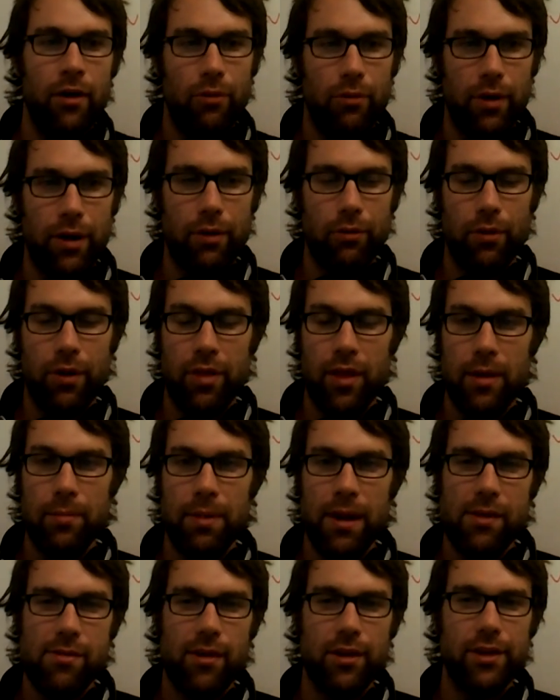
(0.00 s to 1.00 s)
where, where they
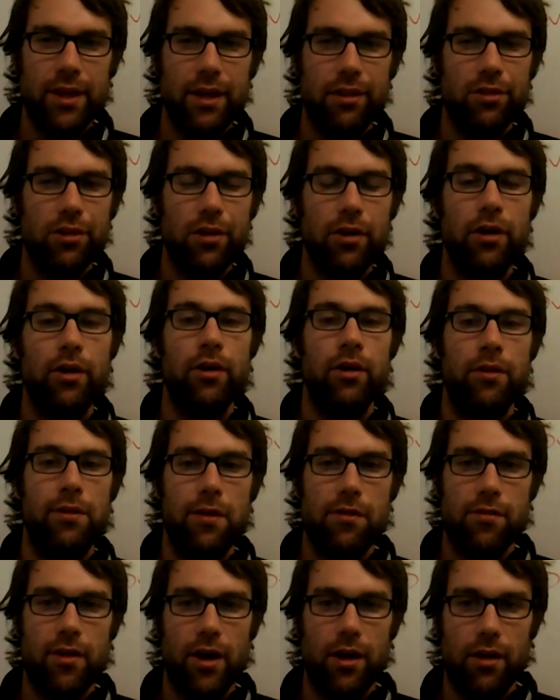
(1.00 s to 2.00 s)
basically learned
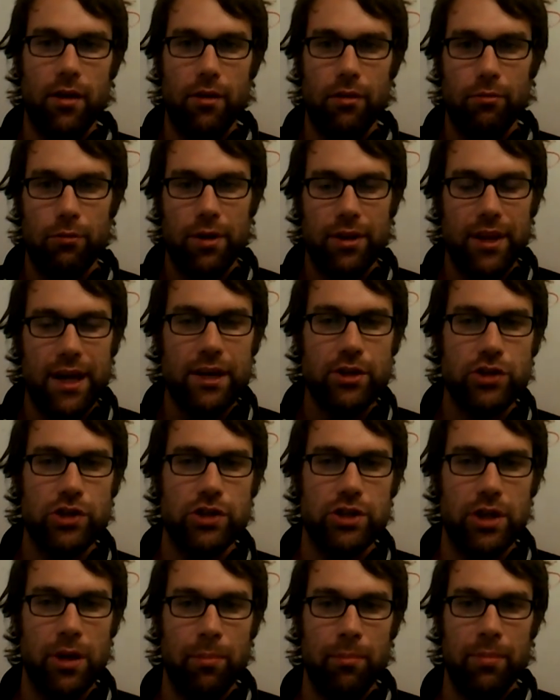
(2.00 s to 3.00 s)
this kind of
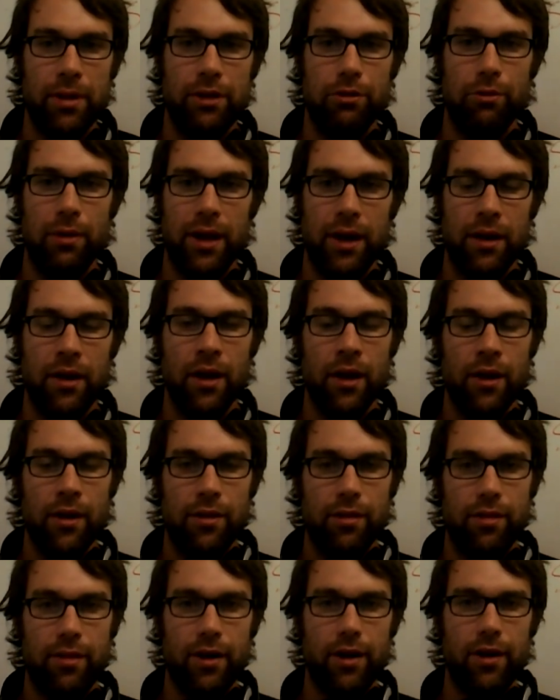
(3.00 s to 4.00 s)
relationship between
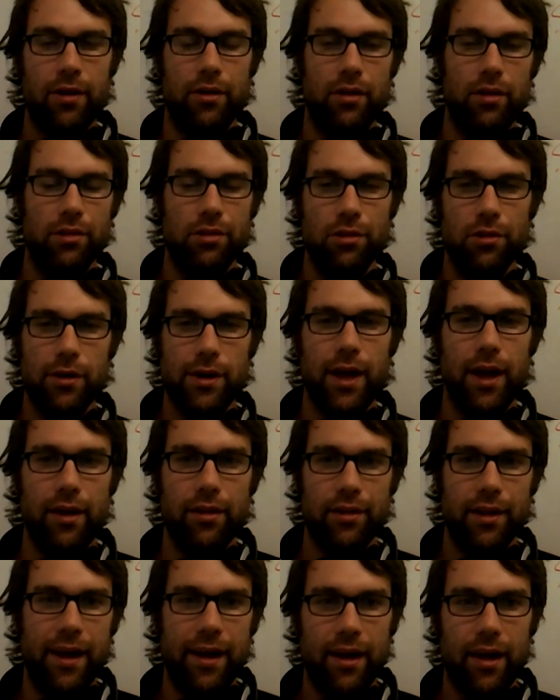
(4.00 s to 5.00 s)
their looking
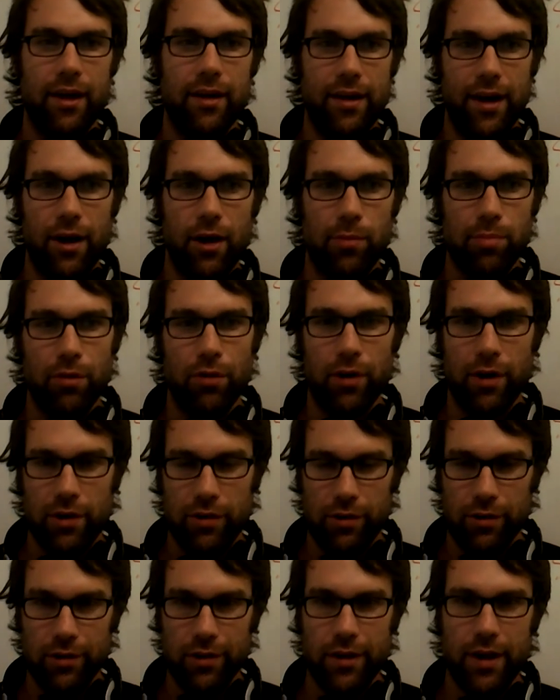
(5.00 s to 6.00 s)
like an airport
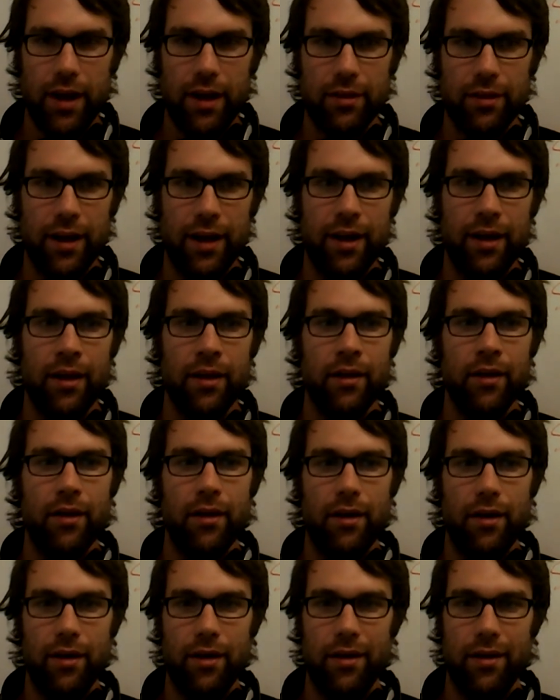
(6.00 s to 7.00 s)
or looking like
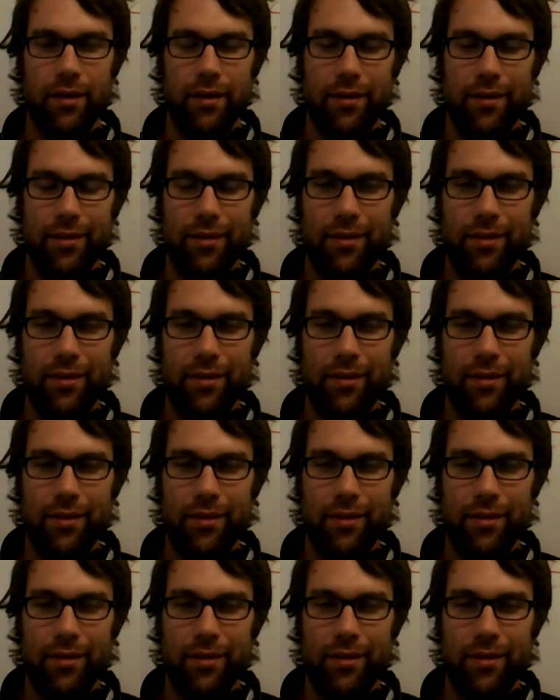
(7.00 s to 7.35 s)
uh,